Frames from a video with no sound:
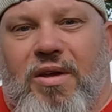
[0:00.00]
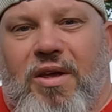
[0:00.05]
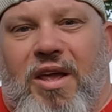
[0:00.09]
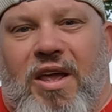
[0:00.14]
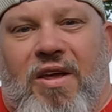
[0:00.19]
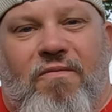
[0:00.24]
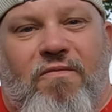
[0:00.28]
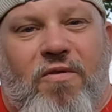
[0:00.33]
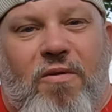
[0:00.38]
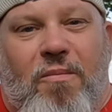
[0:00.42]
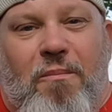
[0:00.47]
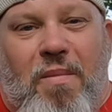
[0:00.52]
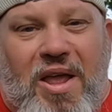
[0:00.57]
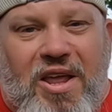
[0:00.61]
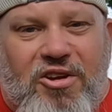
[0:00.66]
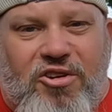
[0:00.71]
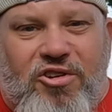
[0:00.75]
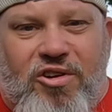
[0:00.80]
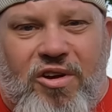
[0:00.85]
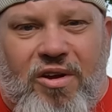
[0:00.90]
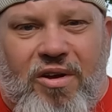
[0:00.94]

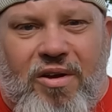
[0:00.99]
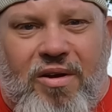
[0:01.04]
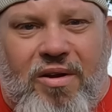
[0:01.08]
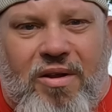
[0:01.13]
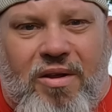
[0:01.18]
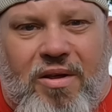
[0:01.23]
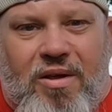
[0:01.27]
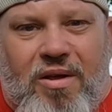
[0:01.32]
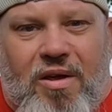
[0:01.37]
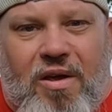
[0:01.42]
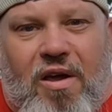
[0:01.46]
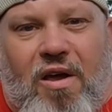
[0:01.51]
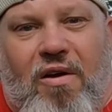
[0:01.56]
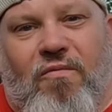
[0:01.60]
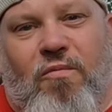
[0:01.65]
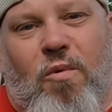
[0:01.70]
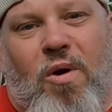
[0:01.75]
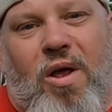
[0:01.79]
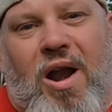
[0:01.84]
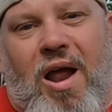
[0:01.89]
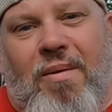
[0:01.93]
information
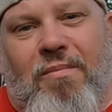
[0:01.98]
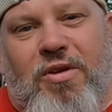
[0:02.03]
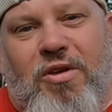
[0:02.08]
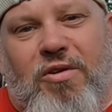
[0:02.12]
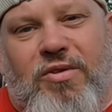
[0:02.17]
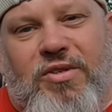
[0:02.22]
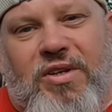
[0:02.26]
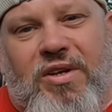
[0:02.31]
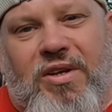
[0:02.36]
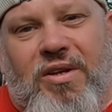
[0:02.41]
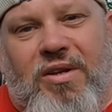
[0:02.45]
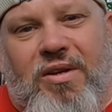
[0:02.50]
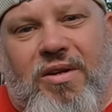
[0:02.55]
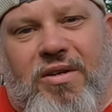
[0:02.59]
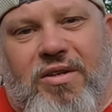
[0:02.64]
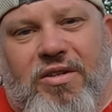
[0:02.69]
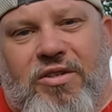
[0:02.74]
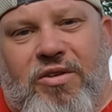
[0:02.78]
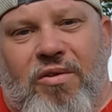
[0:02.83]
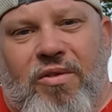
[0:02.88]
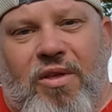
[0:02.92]
of what I'm using
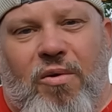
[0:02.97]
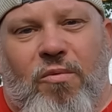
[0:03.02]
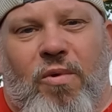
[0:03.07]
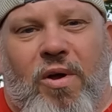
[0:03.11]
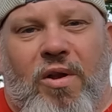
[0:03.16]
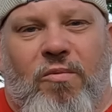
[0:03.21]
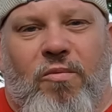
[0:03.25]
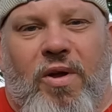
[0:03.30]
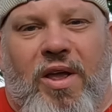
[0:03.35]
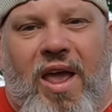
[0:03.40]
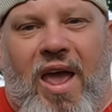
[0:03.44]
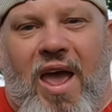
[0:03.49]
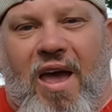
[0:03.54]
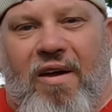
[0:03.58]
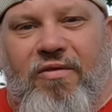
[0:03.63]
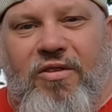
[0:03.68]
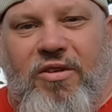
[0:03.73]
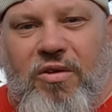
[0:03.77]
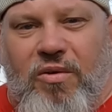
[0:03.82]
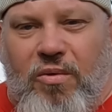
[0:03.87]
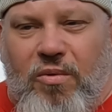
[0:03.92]
so that when we
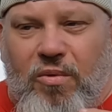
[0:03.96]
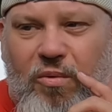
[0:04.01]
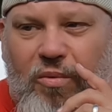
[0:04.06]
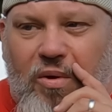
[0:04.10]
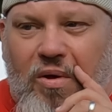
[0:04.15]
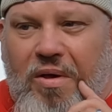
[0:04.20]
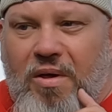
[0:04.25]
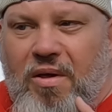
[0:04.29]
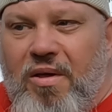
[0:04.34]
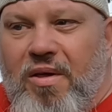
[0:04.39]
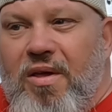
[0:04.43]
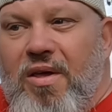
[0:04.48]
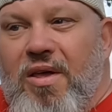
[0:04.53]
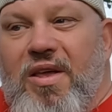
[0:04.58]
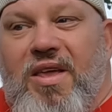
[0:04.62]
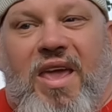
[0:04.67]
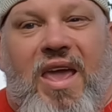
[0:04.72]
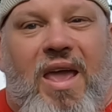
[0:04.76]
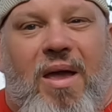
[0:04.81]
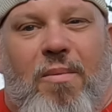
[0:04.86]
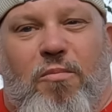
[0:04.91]
have to
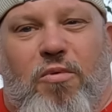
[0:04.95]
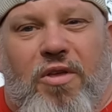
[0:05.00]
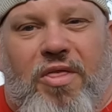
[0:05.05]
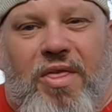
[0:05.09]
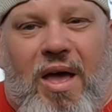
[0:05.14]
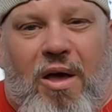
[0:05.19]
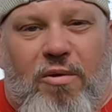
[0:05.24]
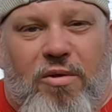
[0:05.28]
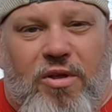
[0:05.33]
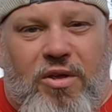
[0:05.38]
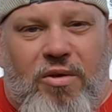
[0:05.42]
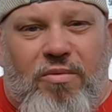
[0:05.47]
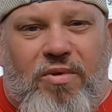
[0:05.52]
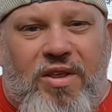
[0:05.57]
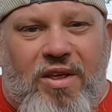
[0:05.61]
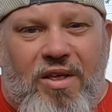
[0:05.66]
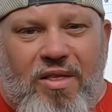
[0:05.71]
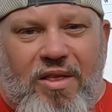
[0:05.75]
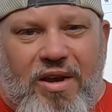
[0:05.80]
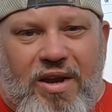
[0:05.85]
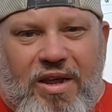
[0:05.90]
camp without
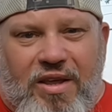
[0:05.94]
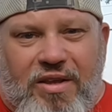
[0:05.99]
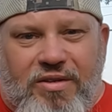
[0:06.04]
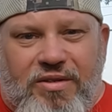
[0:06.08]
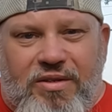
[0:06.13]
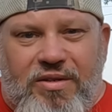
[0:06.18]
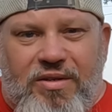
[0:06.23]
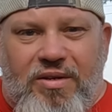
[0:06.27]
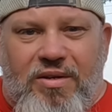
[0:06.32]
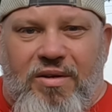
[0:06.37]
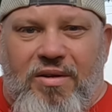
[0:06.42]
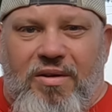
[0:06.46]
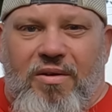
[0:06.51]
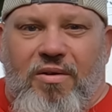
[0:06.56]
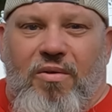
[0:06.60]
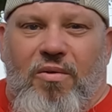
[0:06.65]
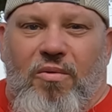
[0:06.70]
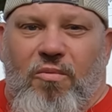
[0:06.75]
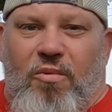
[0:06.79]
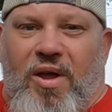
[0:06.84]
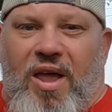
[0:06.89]
utilities,
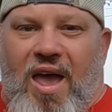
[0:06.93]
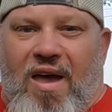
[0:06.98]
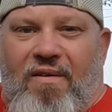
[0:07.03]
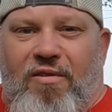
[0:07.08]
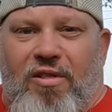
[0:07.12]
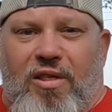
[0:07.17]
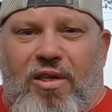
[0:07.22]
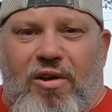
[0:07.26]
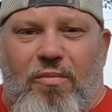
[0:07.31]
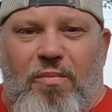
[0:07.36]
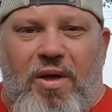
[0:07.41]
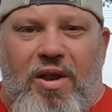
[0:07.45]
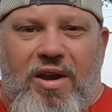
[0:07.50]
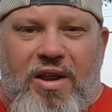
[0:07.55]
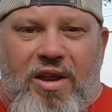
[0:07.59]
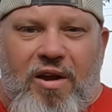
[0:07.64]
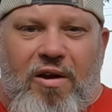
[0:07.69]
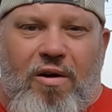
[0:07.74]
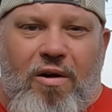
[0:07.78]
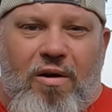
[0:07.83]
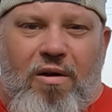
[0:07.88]
we have a little bit
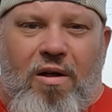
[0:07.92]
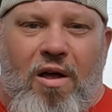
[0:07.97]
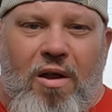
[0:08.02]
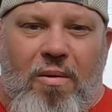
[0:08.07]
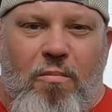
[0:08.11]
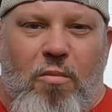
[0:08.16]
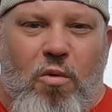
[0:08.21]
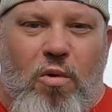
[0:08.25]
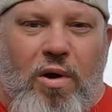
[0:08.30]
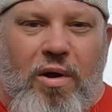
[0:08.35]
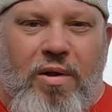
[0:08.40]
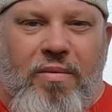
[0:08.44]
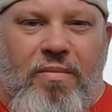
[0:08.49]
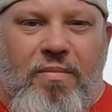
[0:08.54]
here on board.